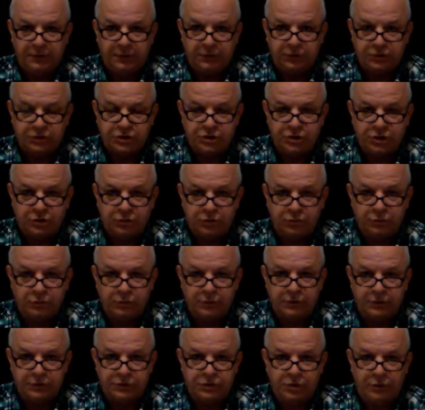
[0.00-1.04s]
there's
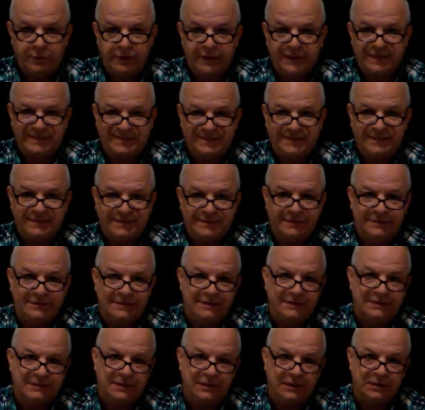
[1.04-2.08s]
no there's no
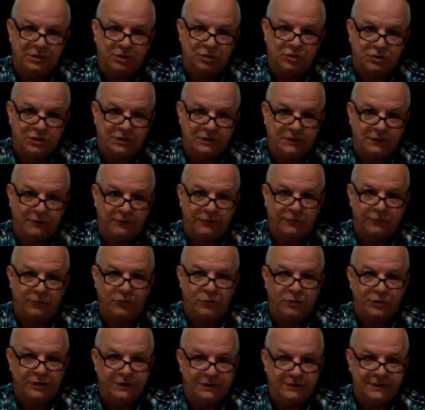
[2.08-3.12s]
inconsistencies in it. There's just a
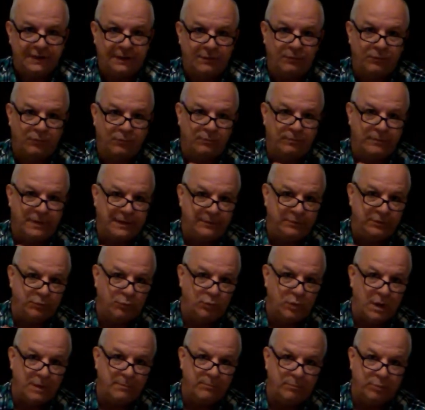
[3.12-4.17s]
fullness that maybe
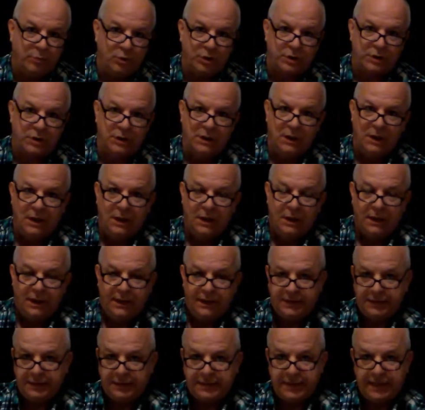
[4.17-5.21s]
one book
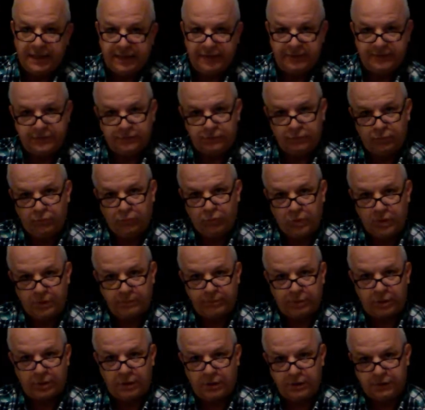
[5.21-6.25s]
indicates
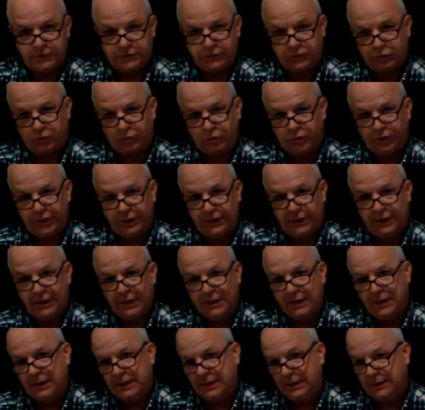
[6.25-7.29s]
one part of the story
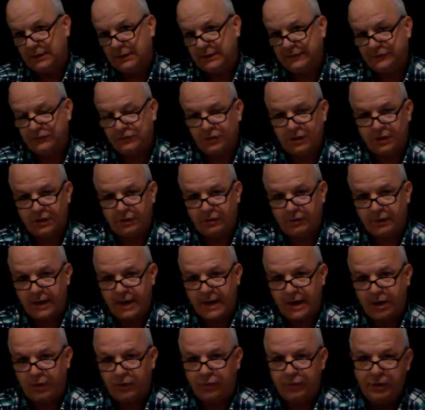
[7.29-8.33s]
and it leaves another
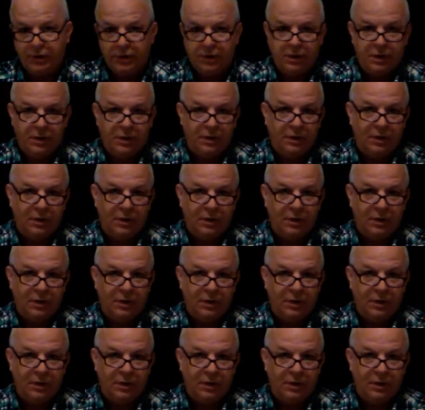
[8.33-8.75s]
out.